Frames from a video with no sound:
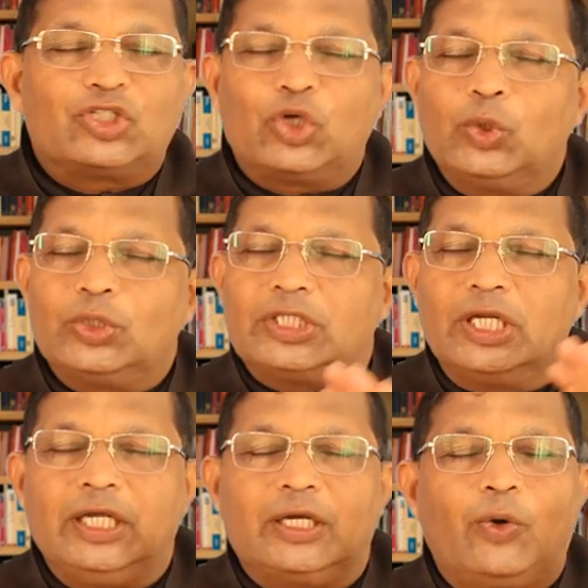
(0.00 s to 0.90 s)

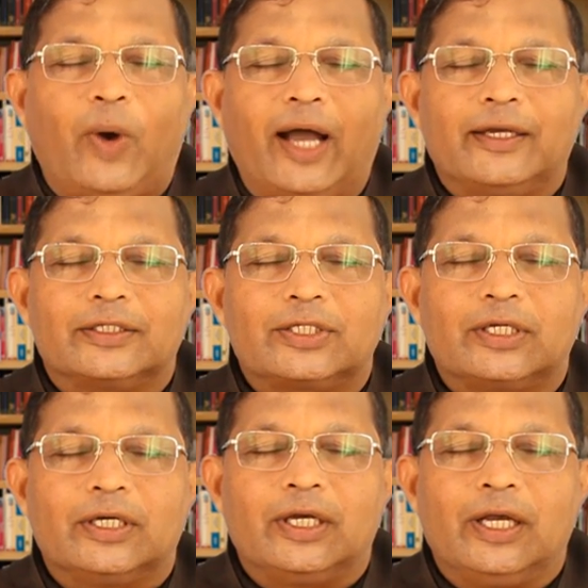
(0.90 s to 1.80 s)
totally quiet,
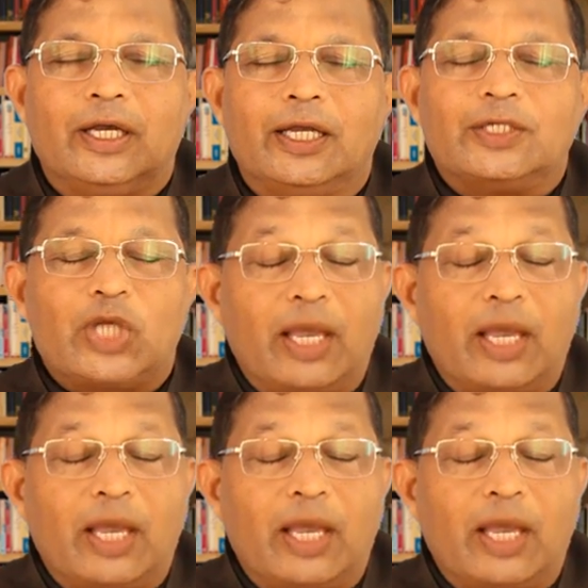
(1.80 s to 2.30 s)
is